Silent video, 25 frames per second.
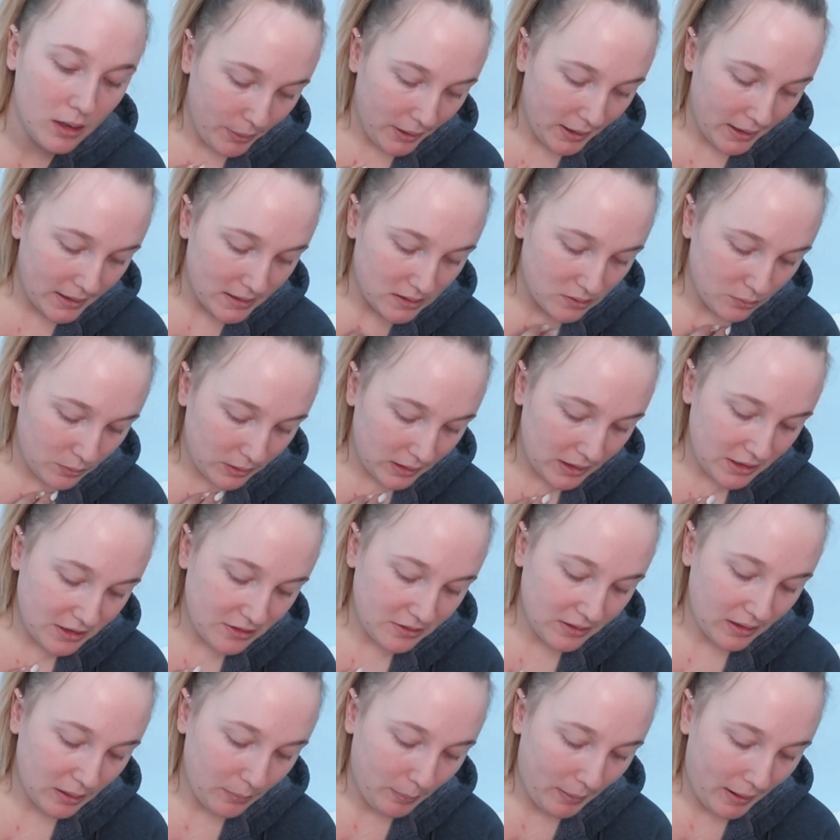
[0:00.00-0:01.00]
But when I
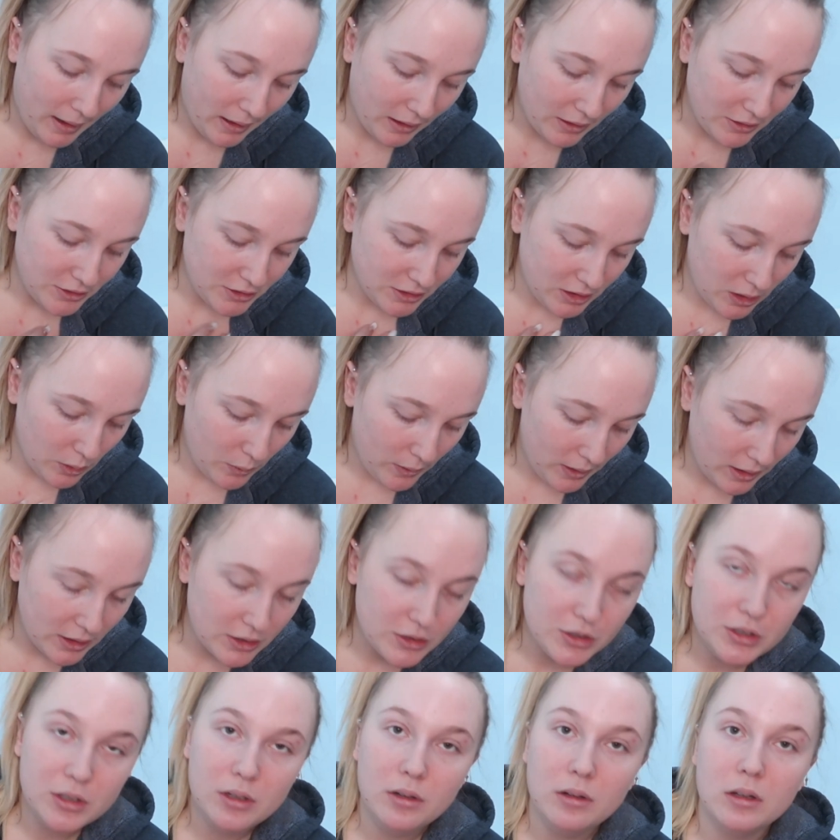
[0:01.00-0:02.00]
do get back to going
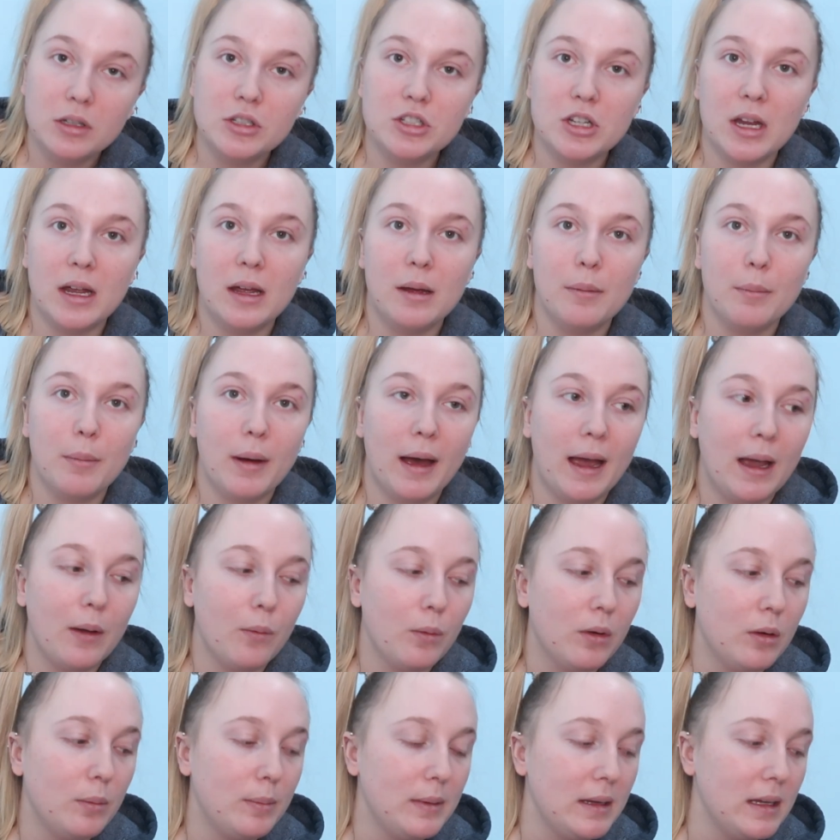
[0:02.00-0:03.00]
to the gym, I
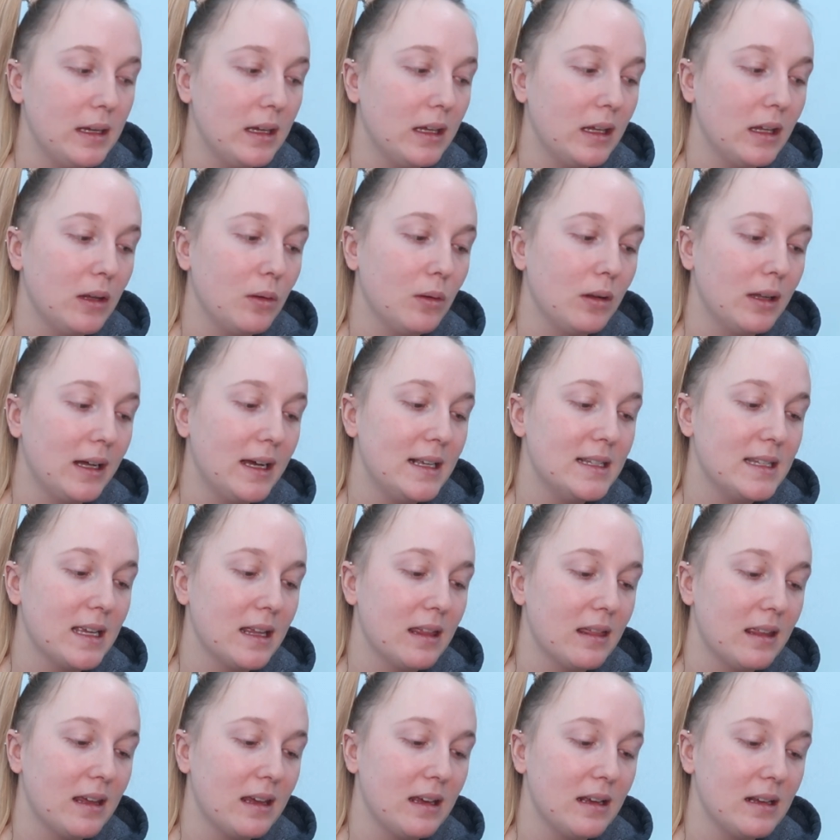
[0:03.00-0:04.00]
will be
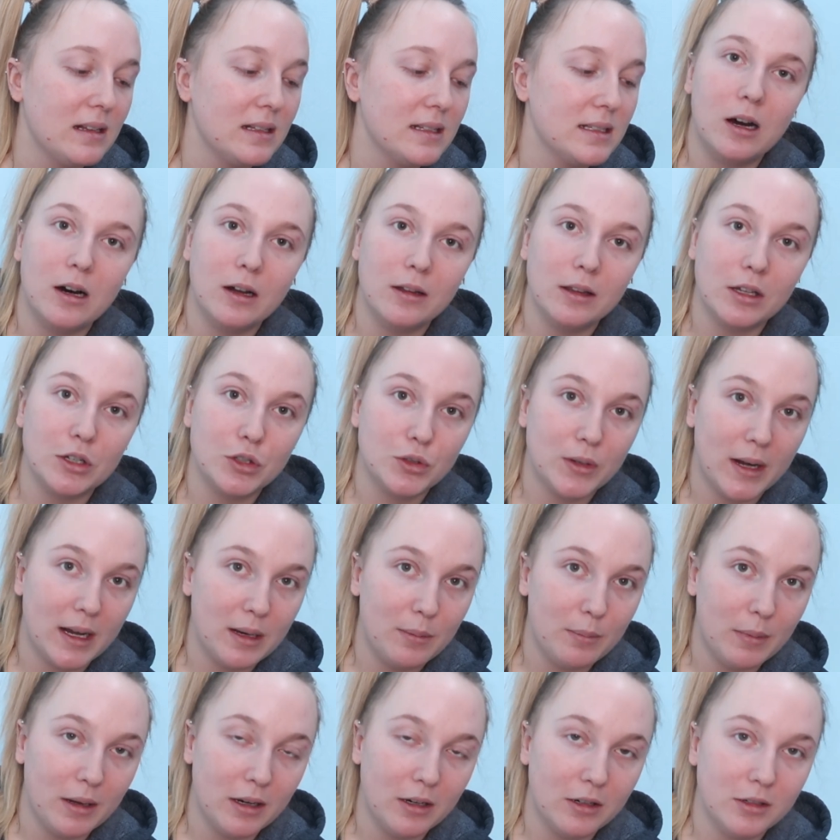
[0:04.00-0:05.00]
utilizing these on the
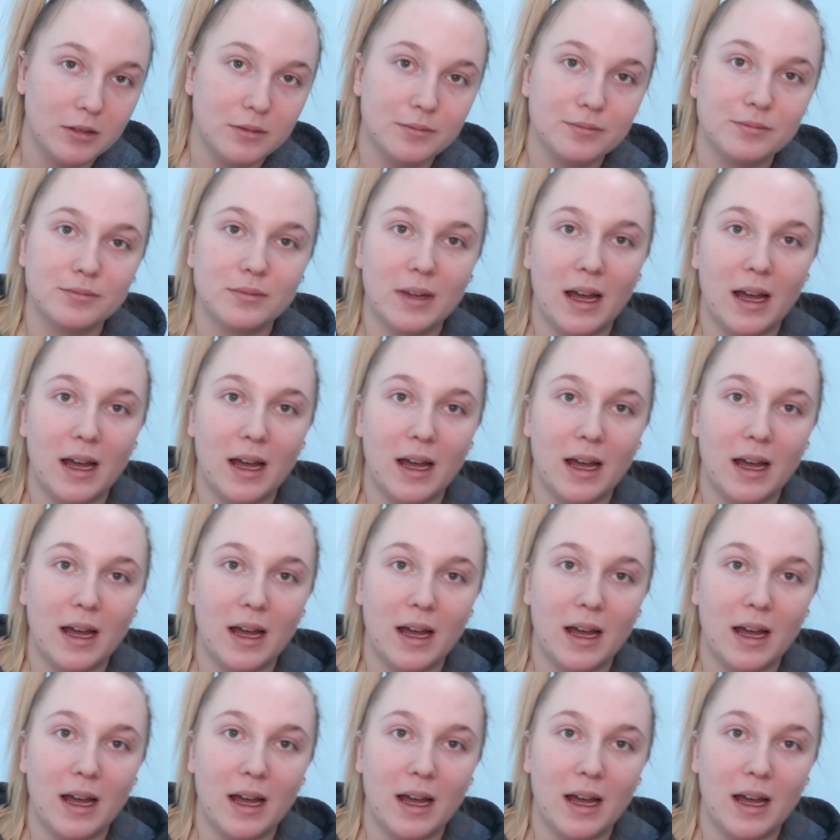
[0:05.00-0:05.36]
treadmill.